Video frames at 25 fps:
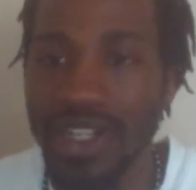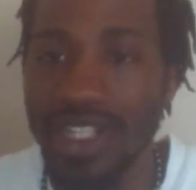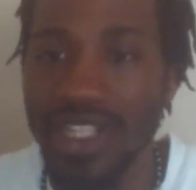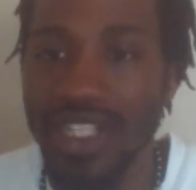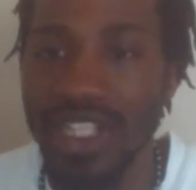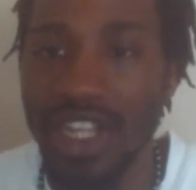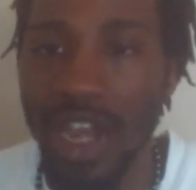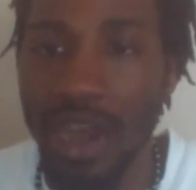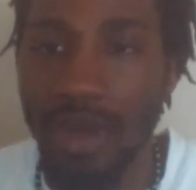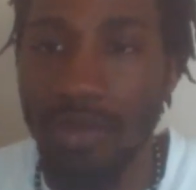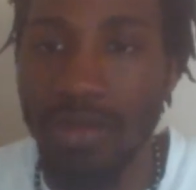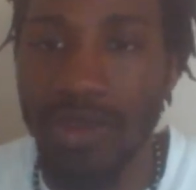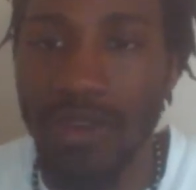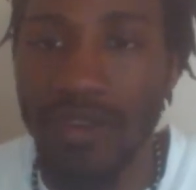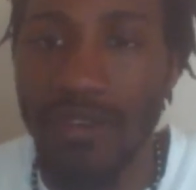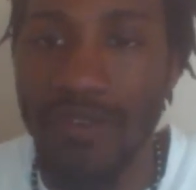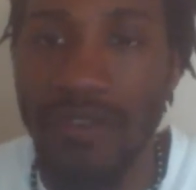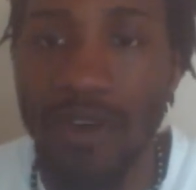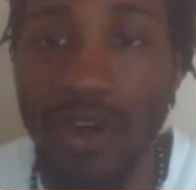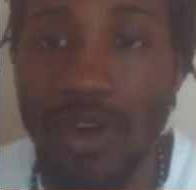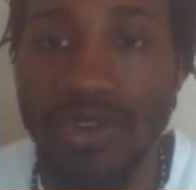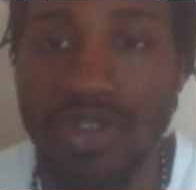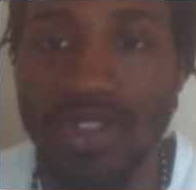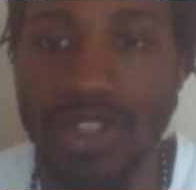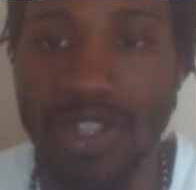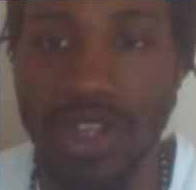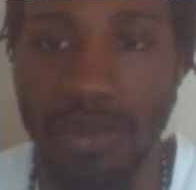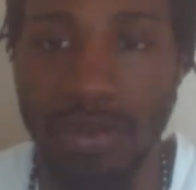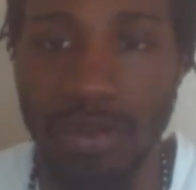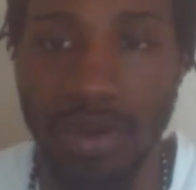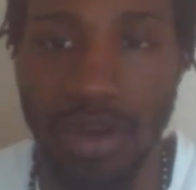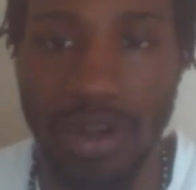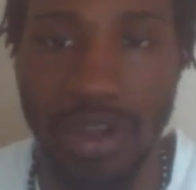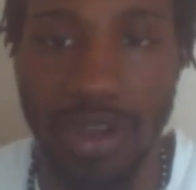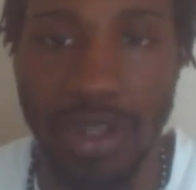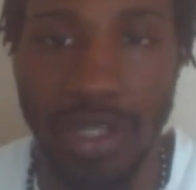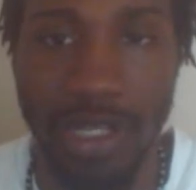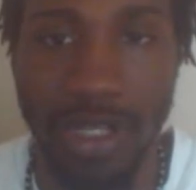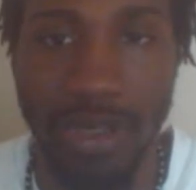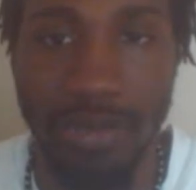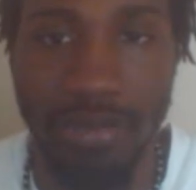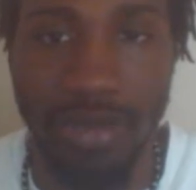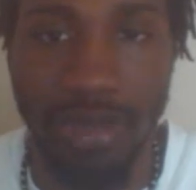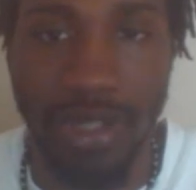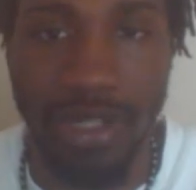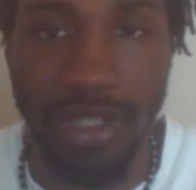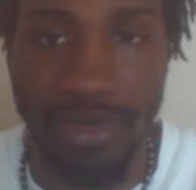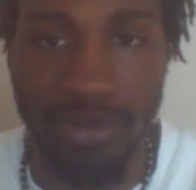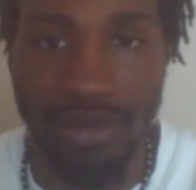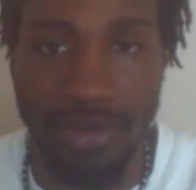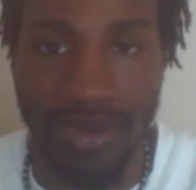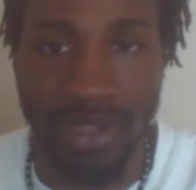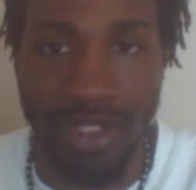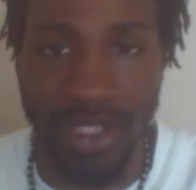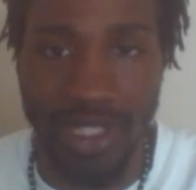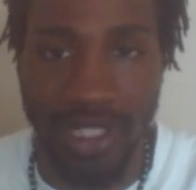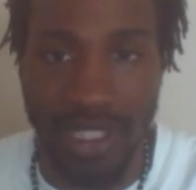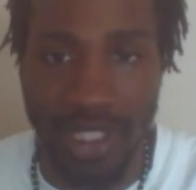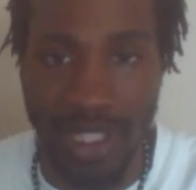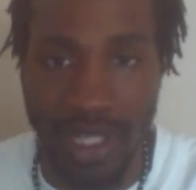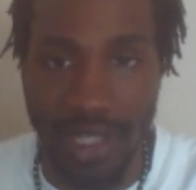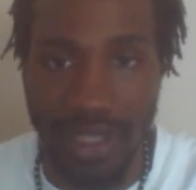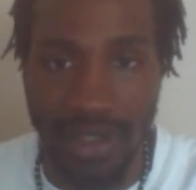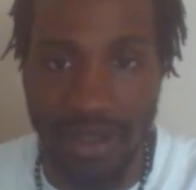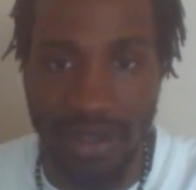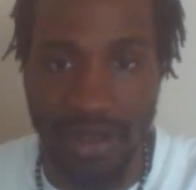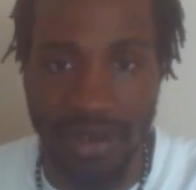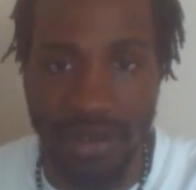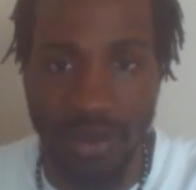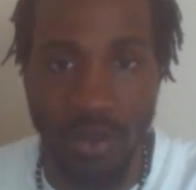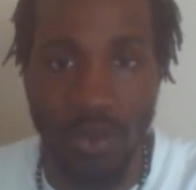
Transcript: shall be first upon him to put him to death.